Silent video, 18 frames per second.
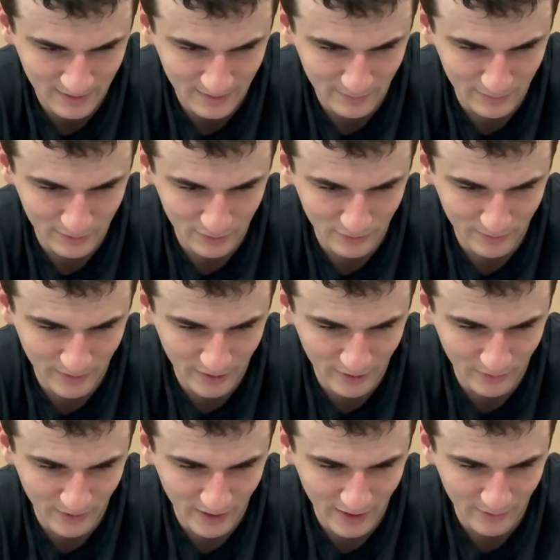blew me
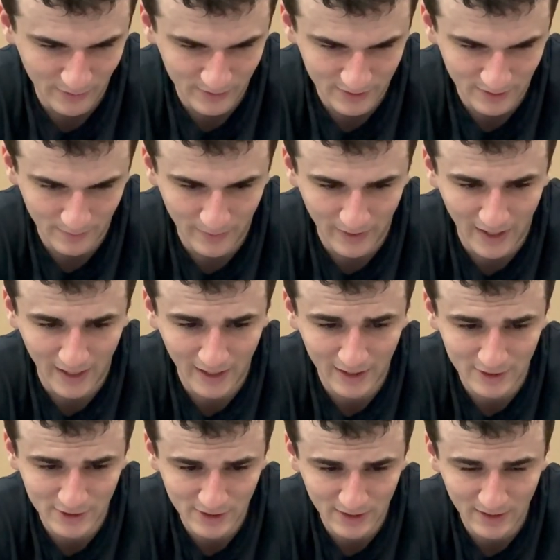away was the
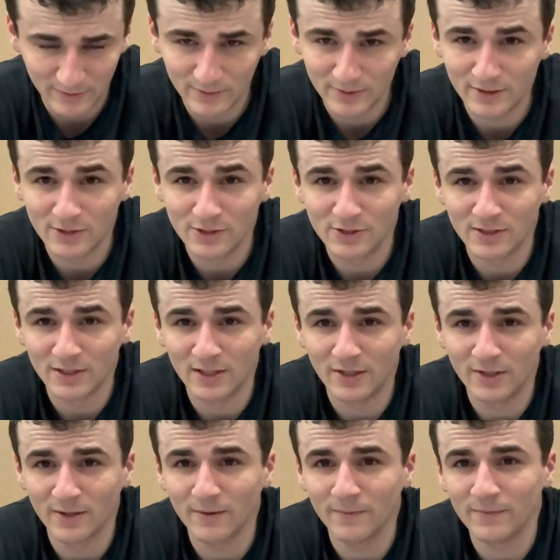packaging with this
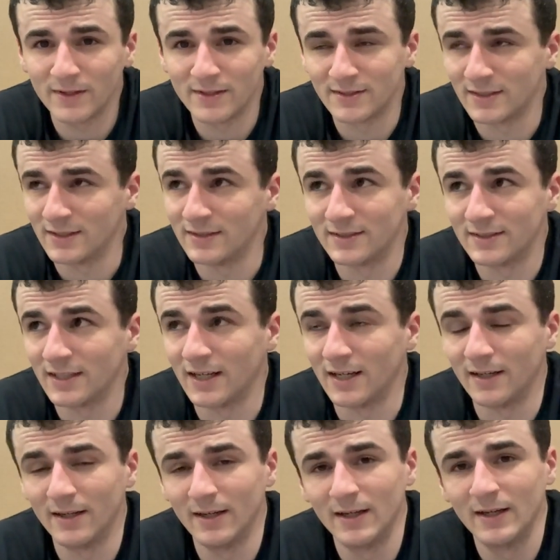sneaker. It's insane.